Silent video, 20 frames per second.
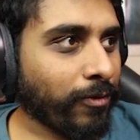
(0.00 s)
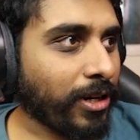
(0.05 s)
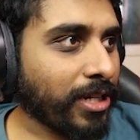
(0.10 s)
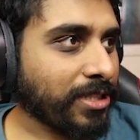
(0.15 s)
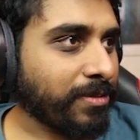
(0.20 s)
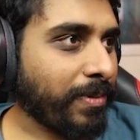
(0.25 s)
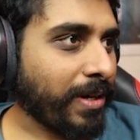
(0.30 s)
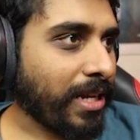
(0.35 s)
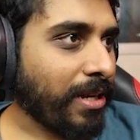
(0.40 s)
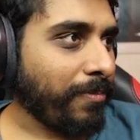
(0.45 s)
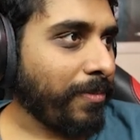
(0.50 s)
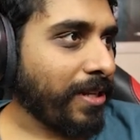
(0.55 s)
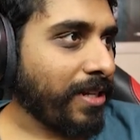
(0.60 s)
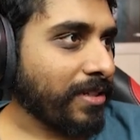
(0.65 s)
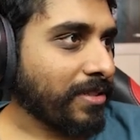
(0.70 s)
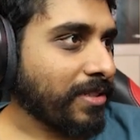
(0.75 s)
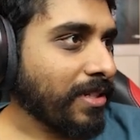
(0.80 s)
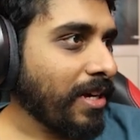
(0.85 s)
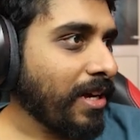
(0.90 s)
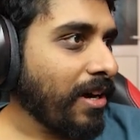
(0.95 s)
worse by the
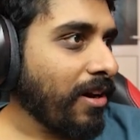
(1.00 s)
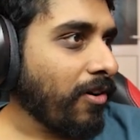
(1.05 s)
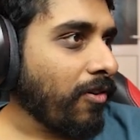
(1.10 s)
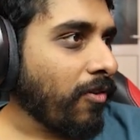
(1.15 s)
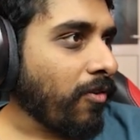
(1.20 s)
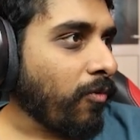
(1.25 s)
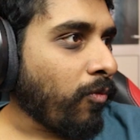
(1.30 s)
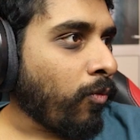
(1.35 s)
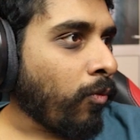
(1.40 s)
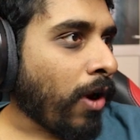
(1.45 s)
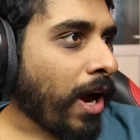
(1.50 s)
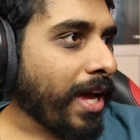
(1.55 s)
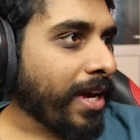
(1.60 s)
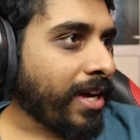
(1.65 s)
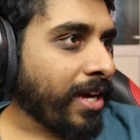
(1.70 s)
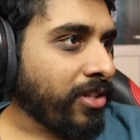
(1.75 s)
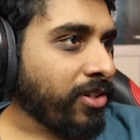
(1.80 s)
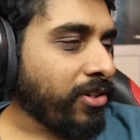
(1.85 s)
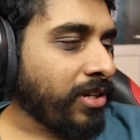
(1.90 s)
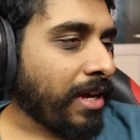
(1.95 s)
minute. Why
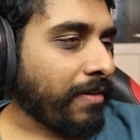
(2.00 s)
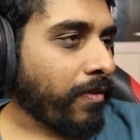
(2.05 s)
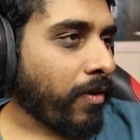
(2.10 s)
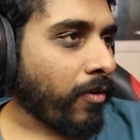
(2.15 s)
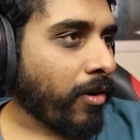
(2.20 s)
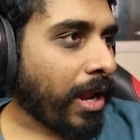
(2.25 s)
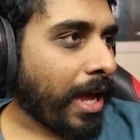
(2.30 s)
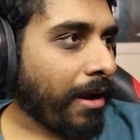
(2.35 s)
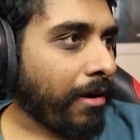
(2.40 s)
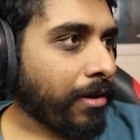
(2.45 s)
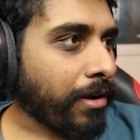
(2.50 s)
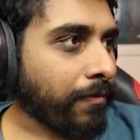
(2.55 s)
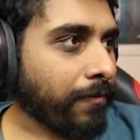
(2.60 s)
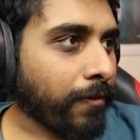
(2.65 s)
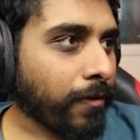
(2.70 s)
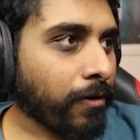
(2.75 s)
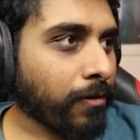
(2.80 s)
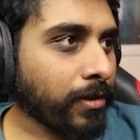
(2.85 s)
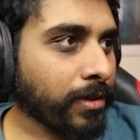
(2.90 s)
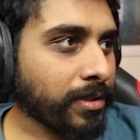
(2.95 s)
can you never rely on a
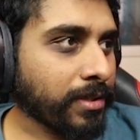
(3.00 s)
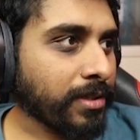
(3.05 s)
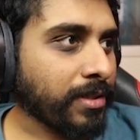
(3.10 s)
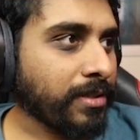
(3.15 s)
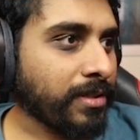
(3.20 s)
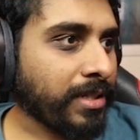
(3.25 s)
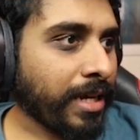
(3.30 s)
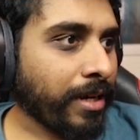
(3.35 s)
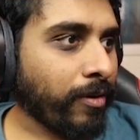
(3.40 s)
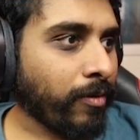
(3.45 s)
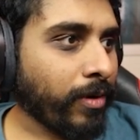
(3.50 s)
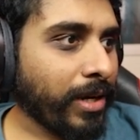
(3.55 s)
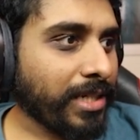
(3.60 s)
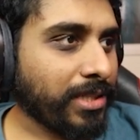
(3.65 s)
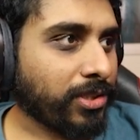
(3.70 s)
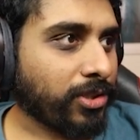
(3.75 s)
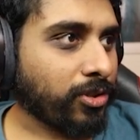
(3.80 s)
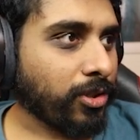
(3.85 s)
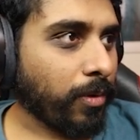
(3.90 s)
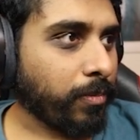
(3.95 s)
forward? They
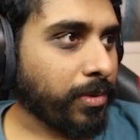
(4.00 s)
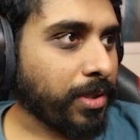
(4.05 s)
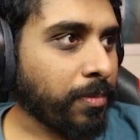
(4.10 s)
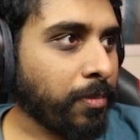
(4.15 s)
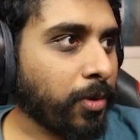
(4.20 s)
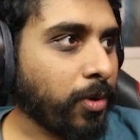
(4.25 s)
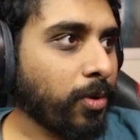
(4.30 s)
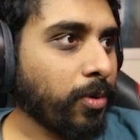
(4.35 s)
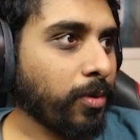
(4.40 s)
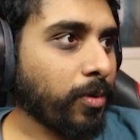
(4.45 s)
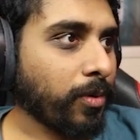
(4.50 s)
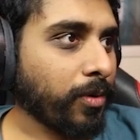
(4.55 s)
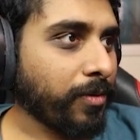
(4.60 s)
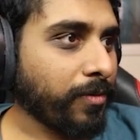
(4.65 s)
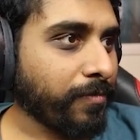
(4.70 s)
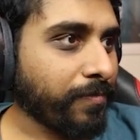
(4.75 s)
always drop the ball.